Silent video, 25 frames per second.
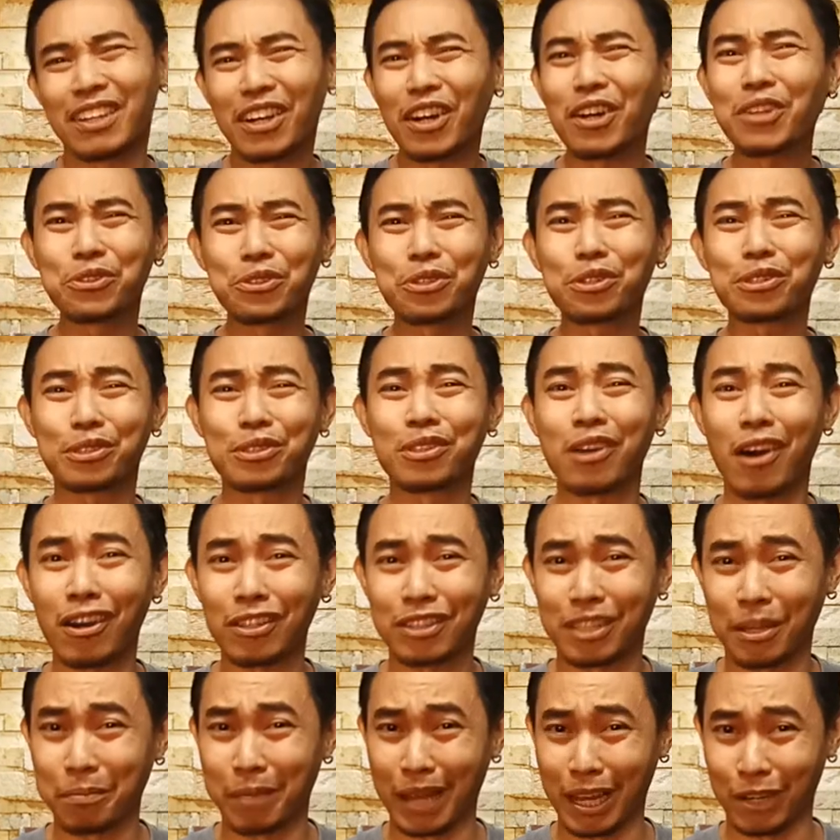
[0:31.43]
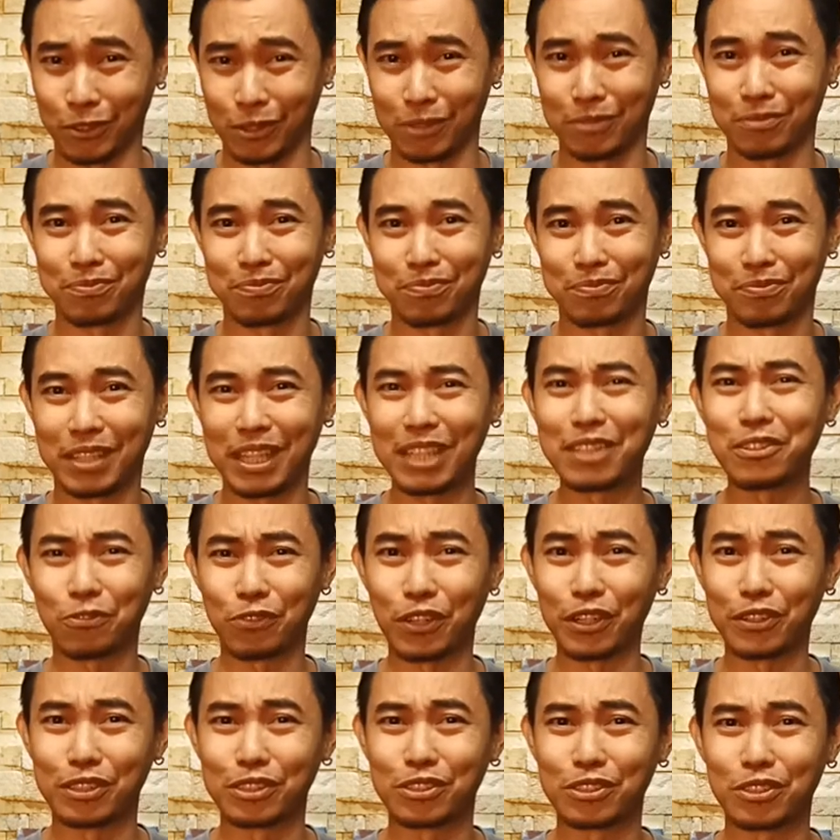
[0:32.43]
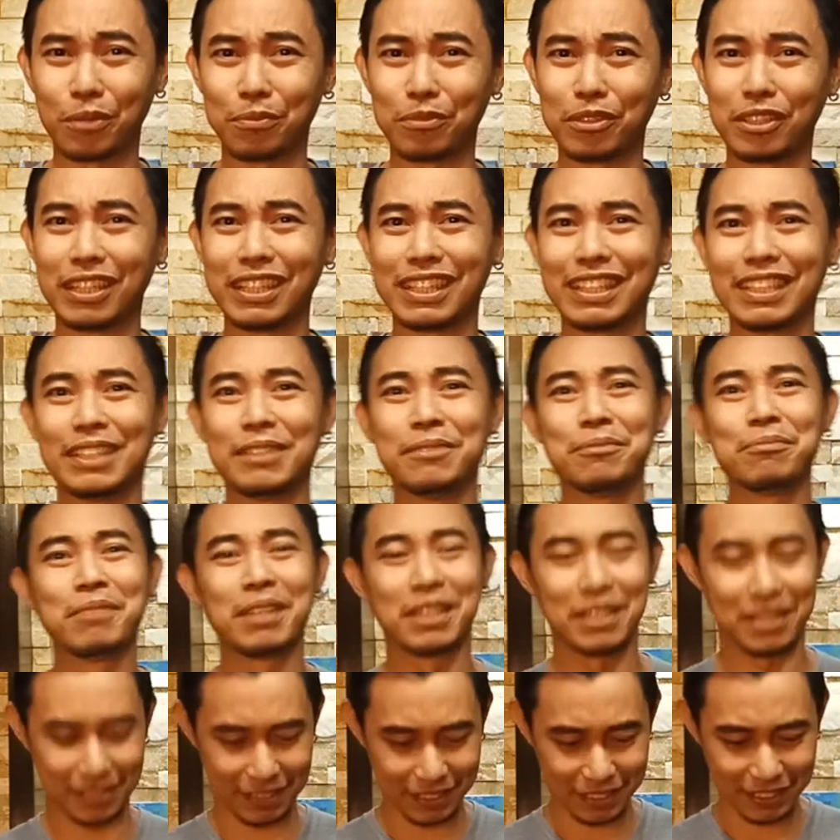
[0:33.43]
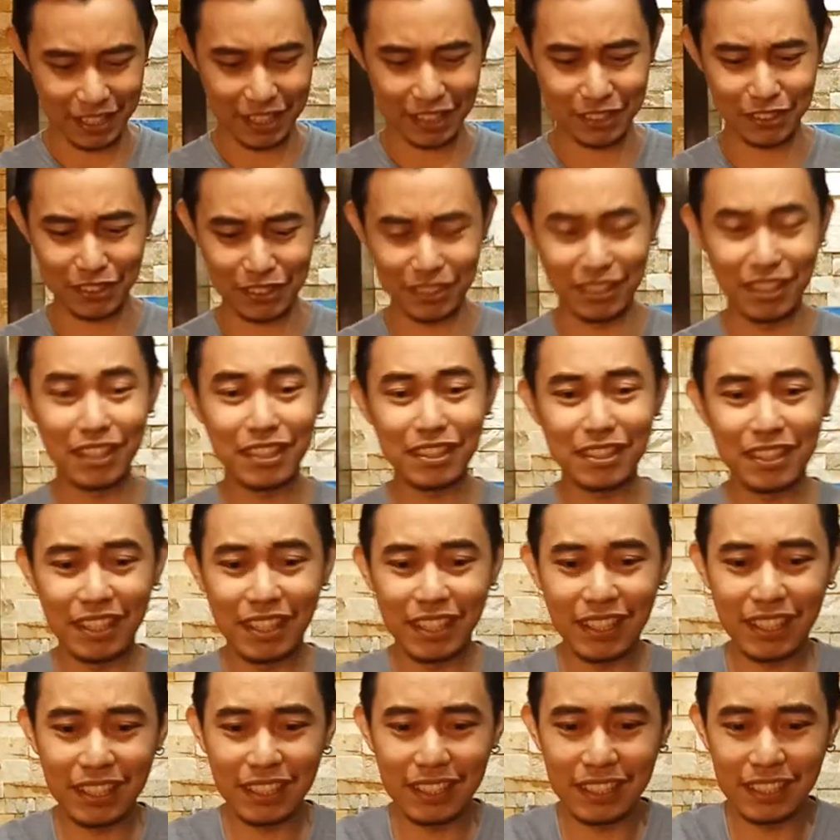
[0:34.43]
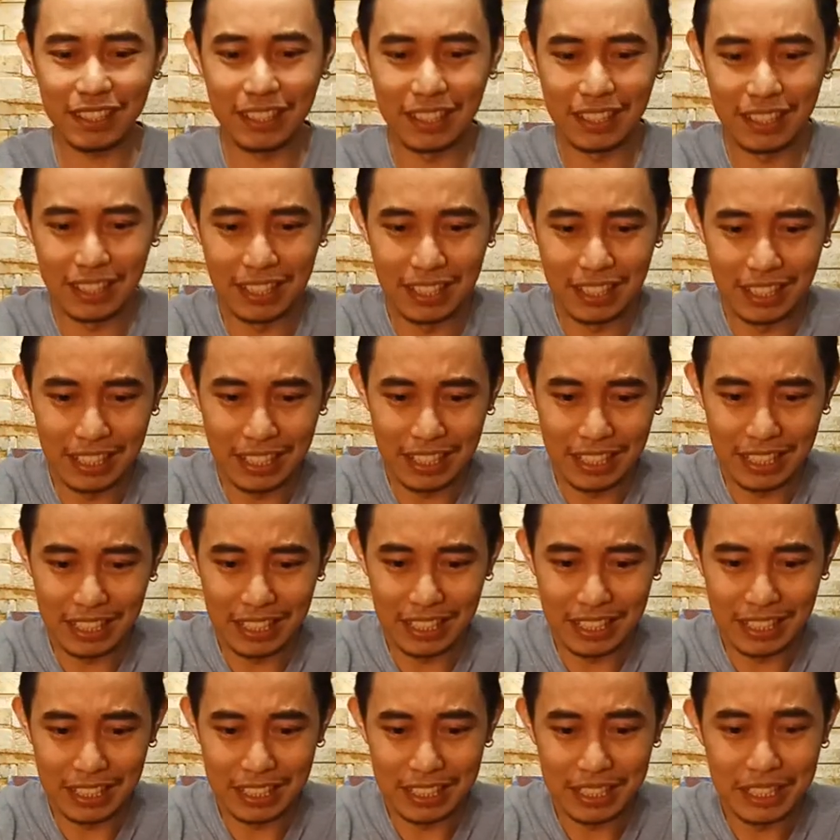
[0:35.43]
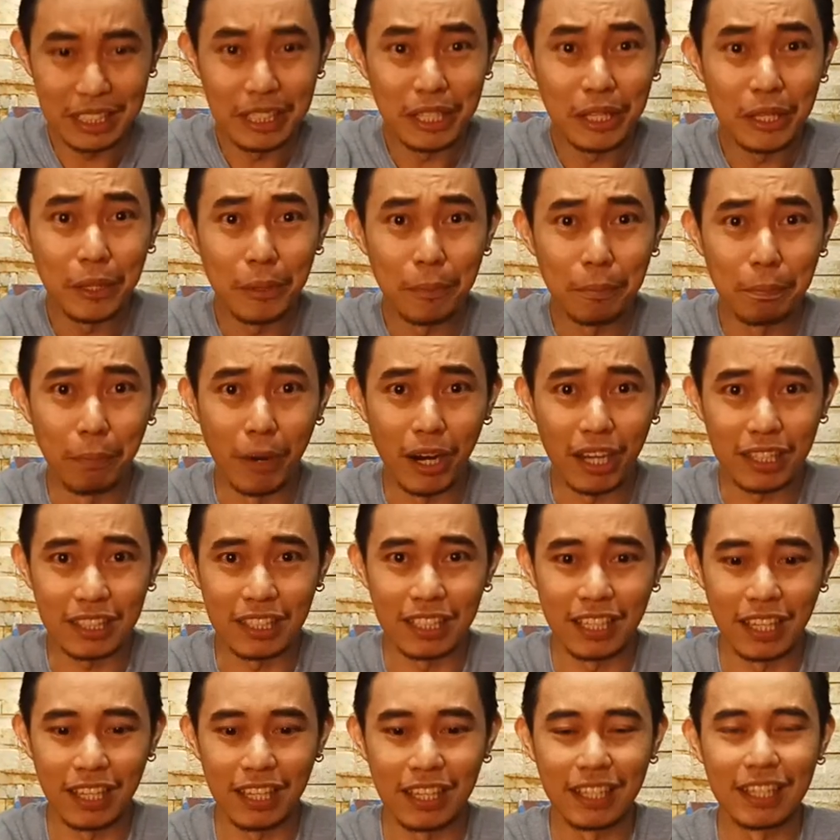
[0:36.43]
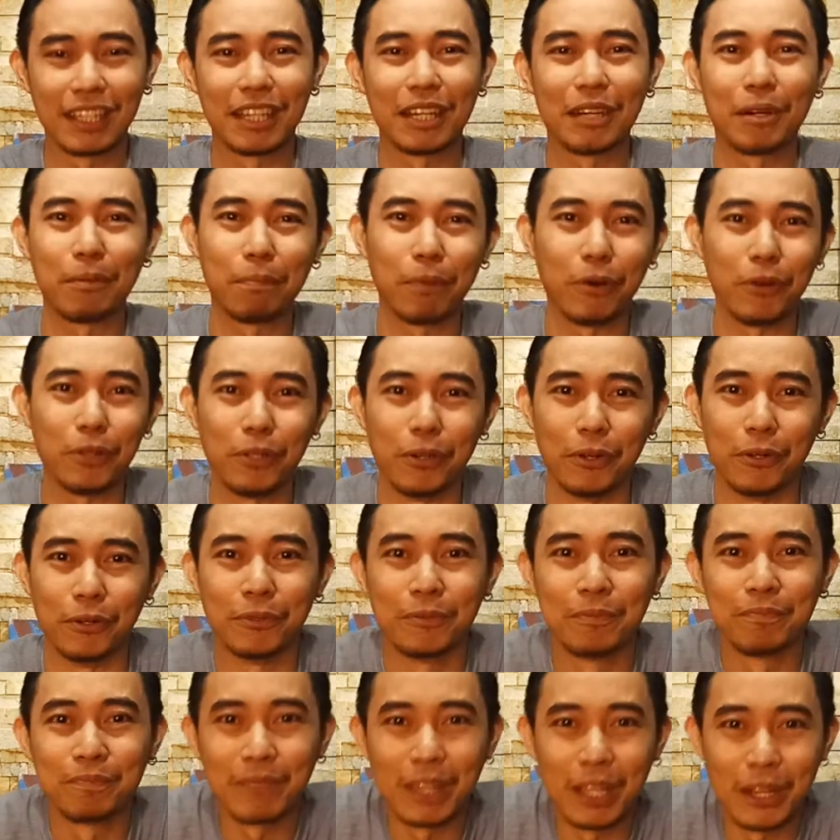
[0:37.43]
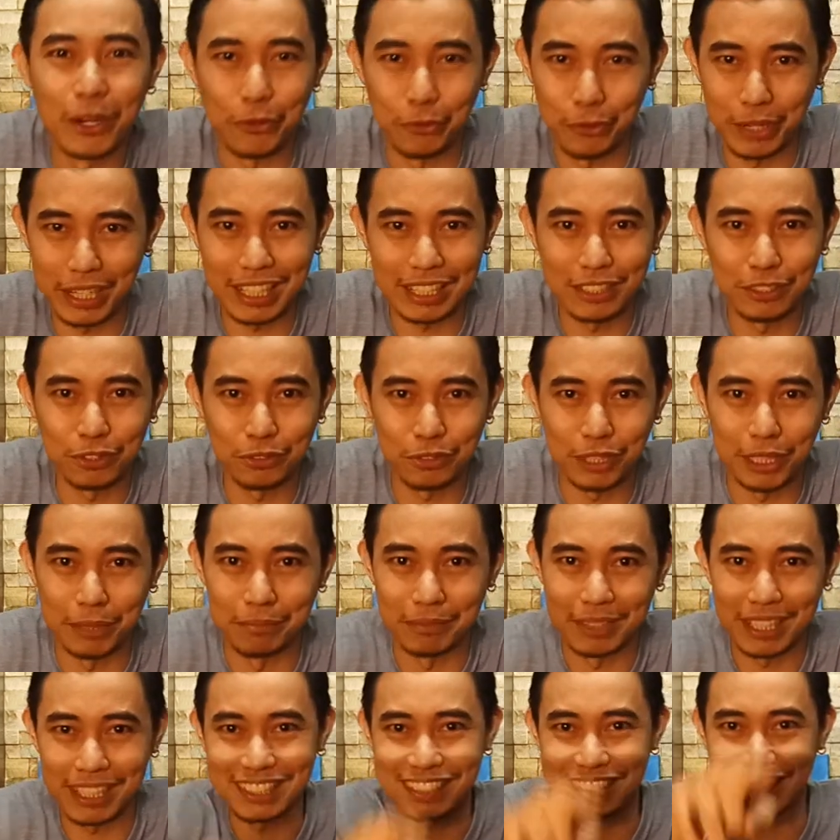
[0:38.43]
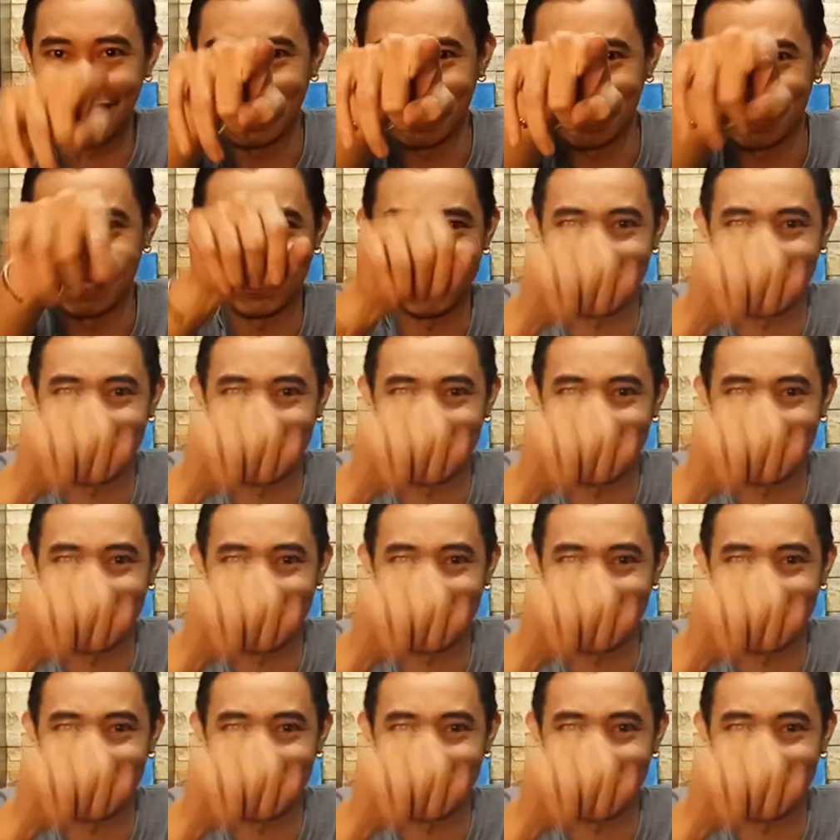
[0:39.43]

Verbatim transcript: under talked about in the fragrance community. It's nothing but Polo Red Extreme. Let's get this